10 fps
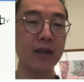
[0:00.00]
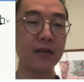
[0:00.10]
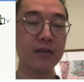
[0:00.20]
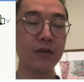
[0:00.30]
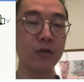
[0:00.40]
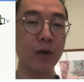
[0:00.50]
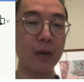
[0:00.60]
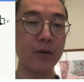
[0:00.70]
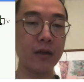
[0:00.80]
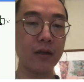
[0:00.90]
the single
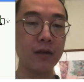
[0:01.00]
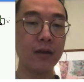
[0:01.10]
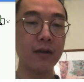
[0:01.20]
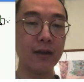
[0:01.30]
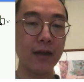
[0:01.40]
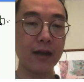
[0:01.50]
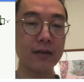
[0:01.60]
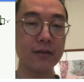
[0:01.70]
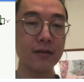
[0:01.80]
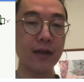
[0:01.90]
property
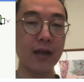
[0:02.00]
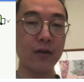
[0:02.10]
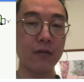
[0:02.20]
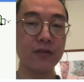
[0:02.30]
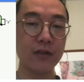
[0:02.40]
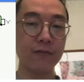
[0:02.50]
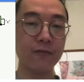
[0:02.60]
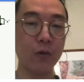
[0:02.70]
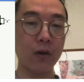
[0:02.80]
x at offset 4.